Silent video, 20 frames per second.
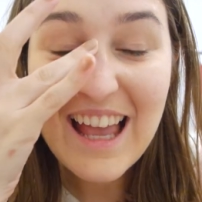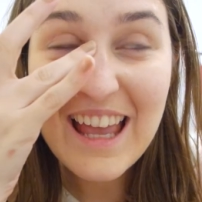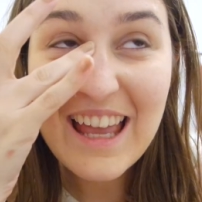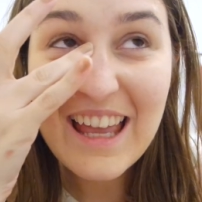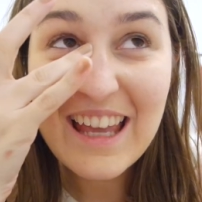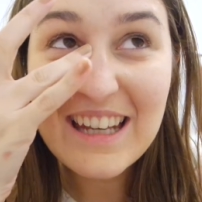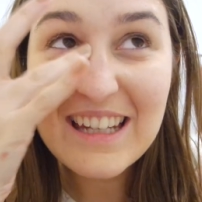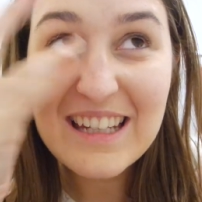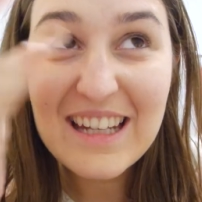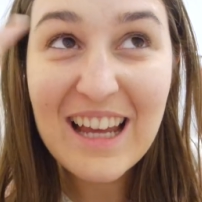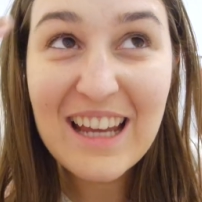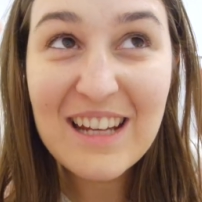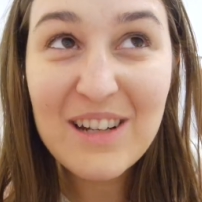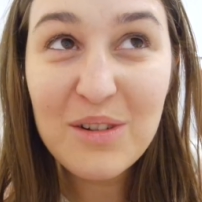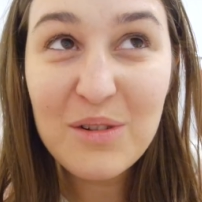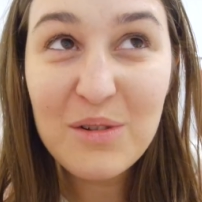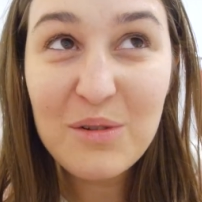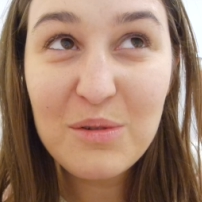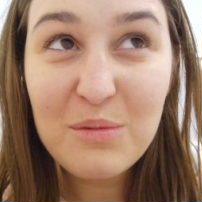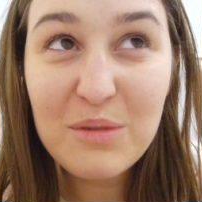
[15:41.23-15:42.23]
And I
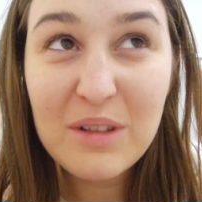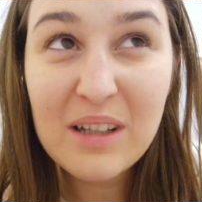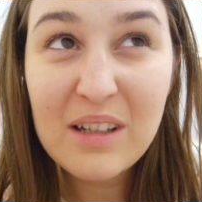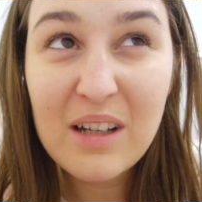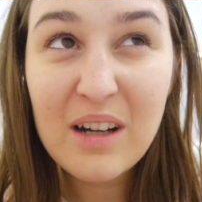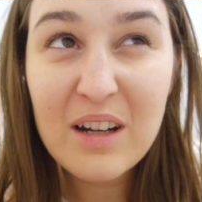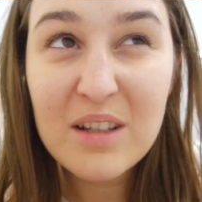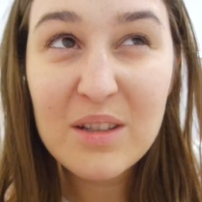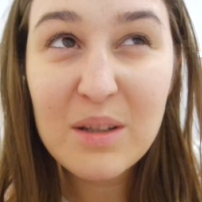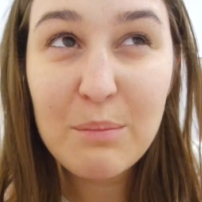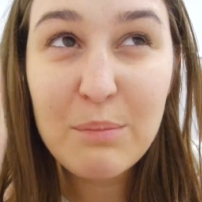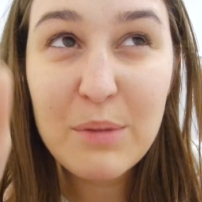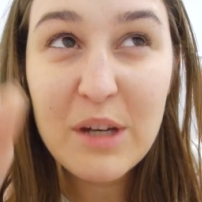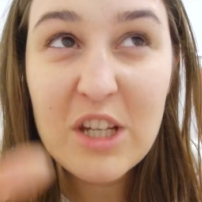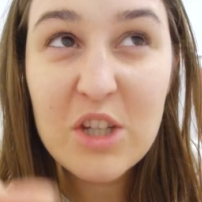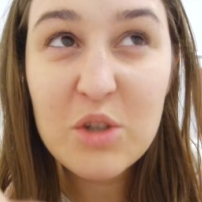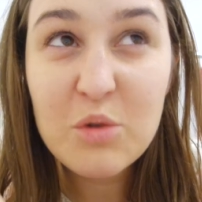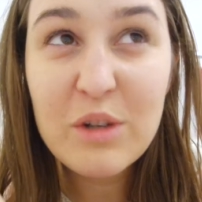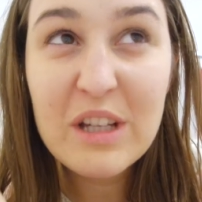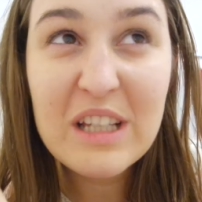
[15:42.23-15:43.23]
know that there are some
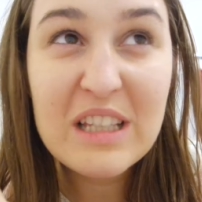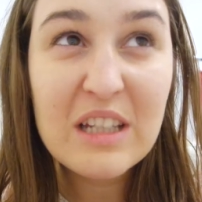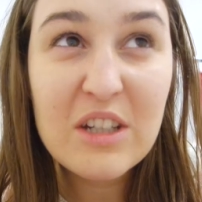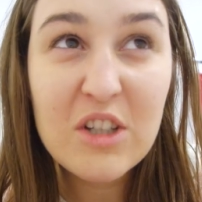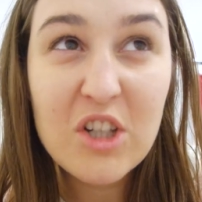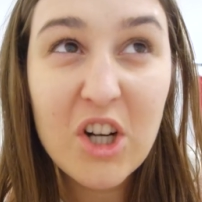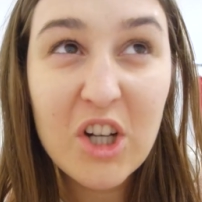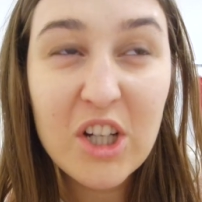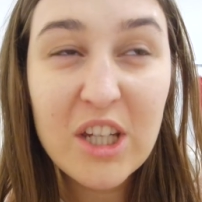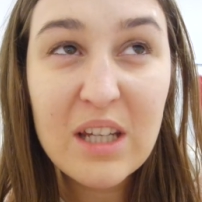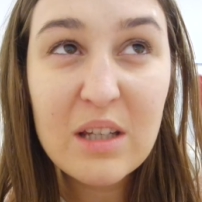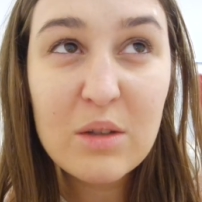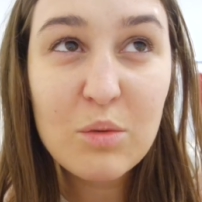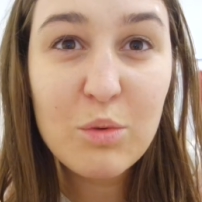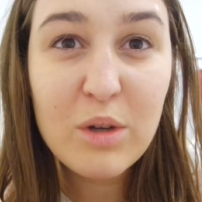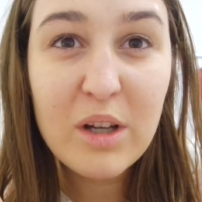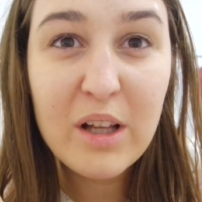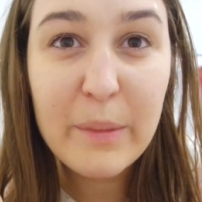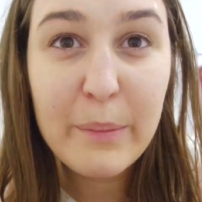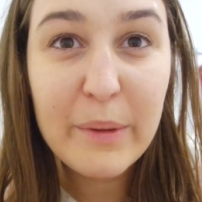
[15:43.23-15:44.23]
peach drinks in Turkey
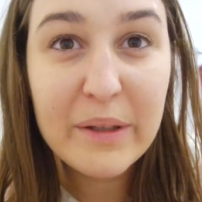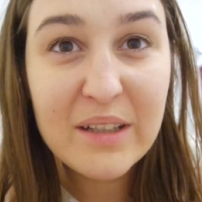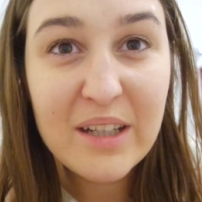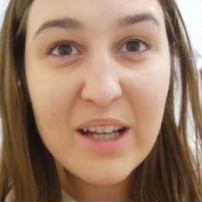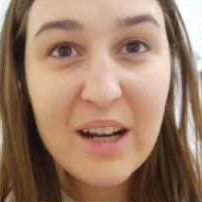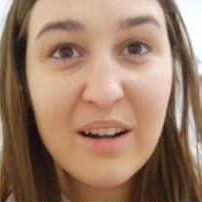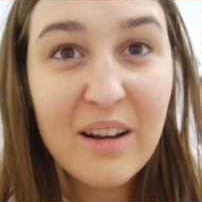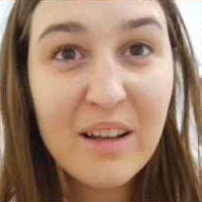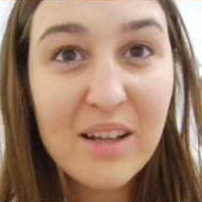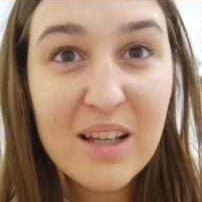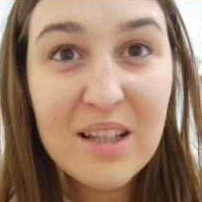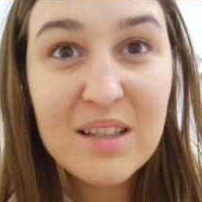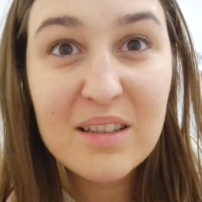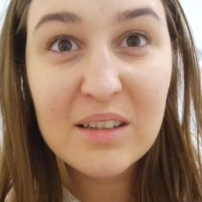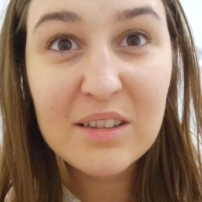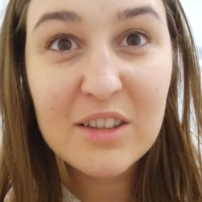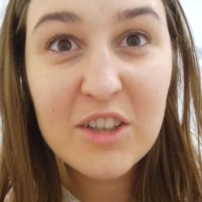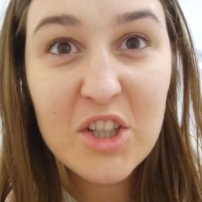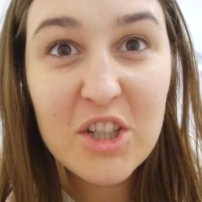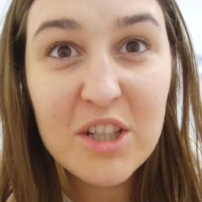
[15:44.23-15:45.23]
as well, but they are not as
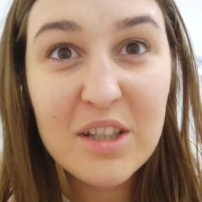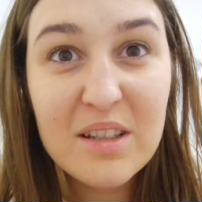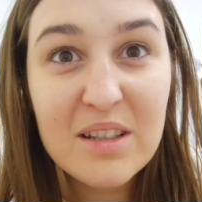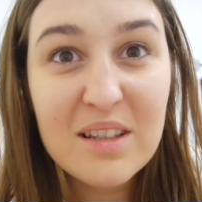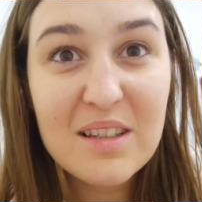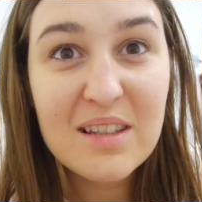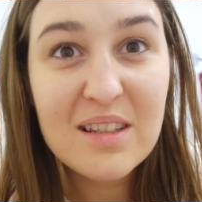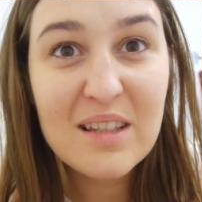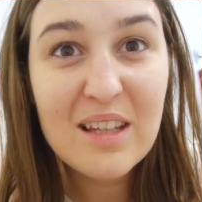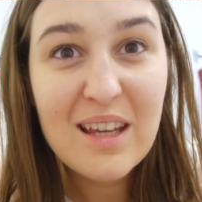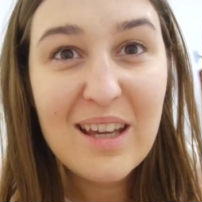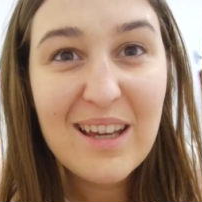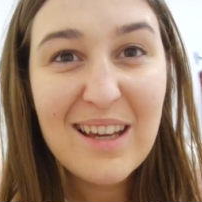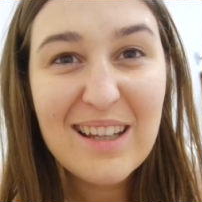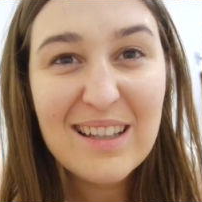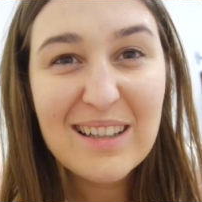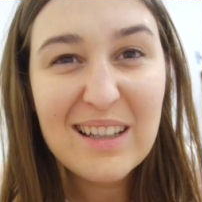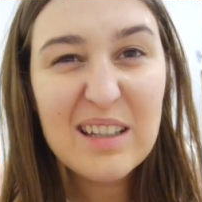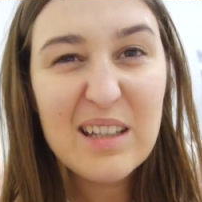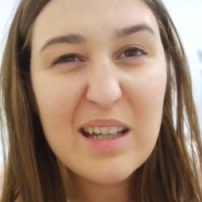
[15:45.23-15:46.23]
delicious.
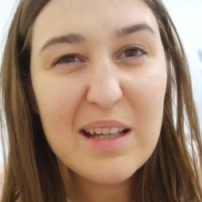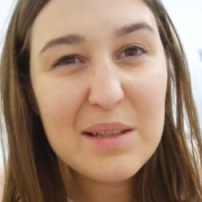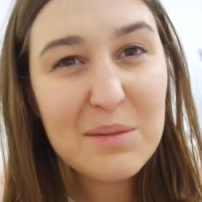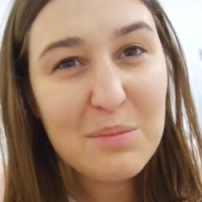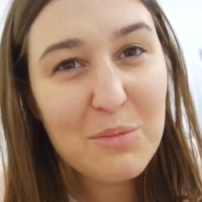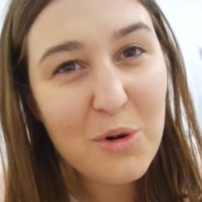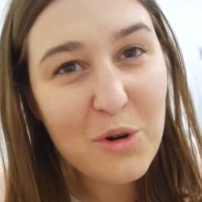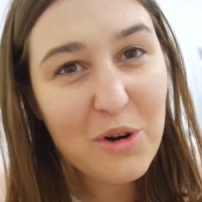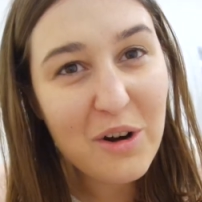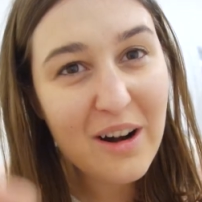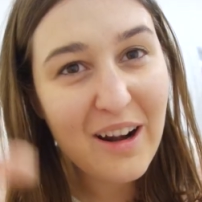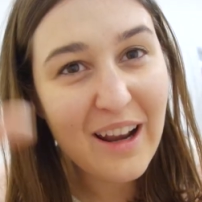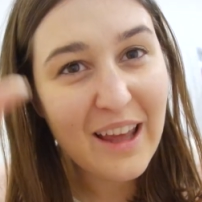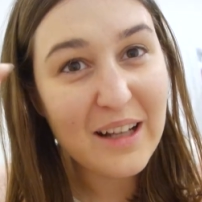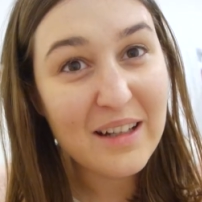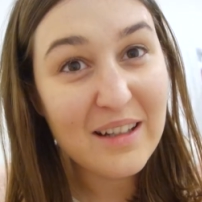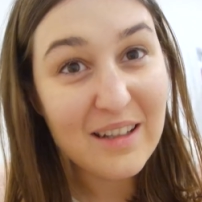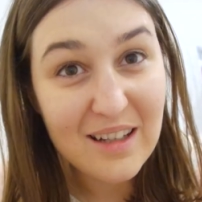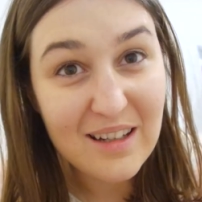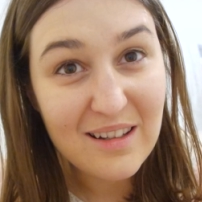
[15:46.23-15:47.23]
They taste more
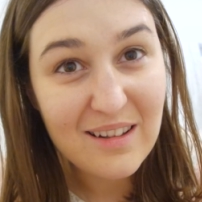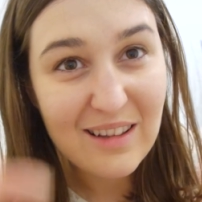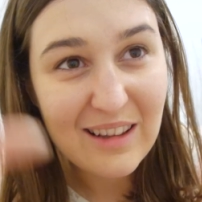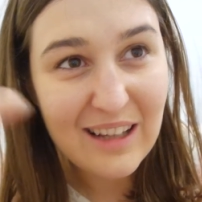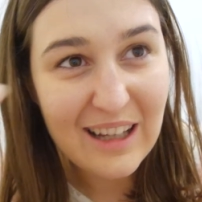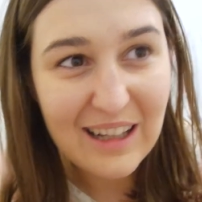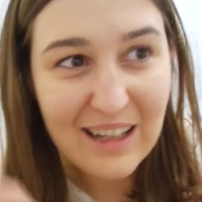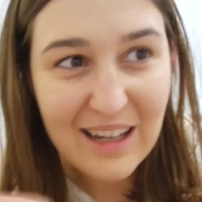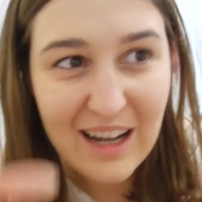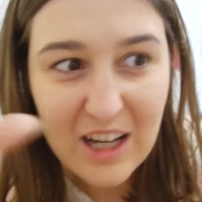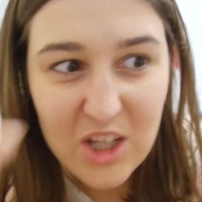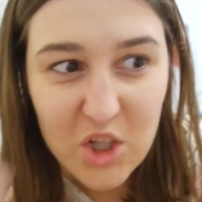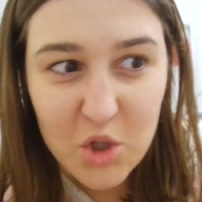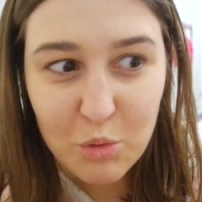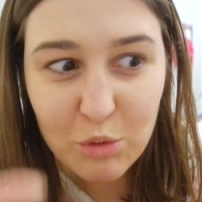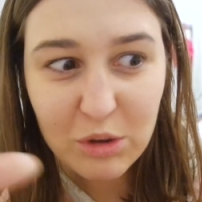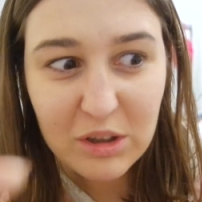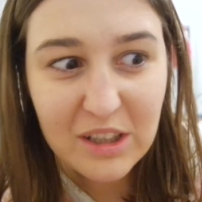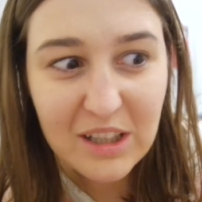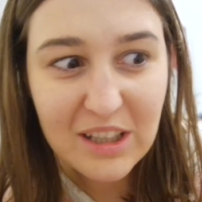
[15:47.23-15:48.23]
like
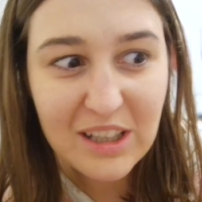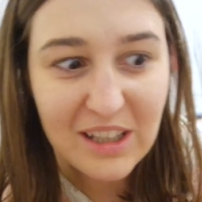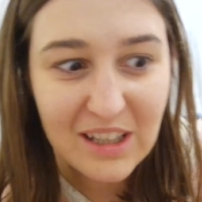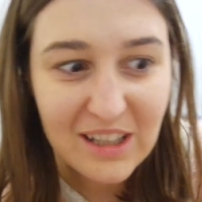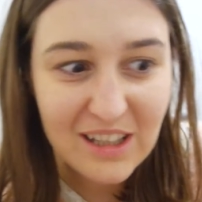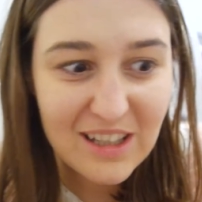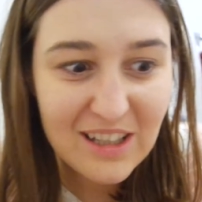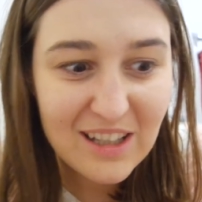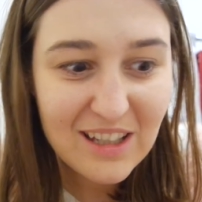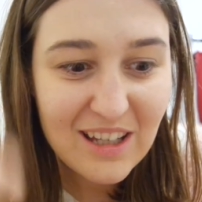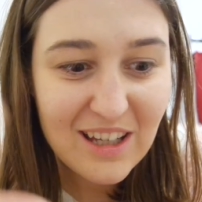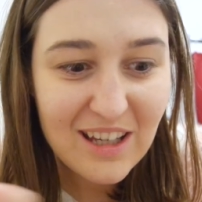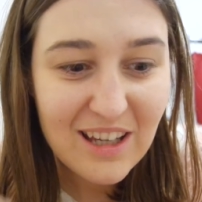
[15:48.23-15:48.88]
naturally